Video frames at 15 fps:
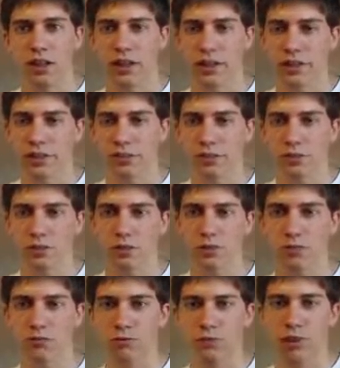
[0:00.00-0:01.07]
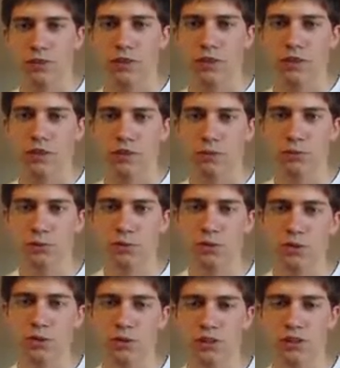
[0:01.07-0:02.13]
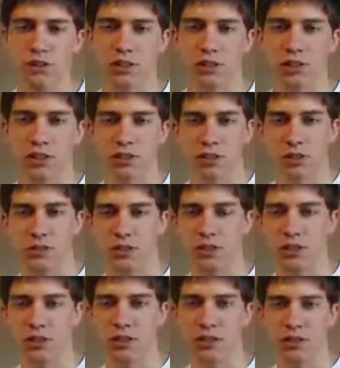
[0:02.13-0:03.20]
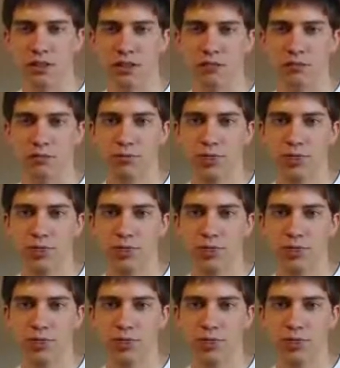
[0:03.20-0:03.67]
Thought that was cool. Remember the links below to download Windows 8.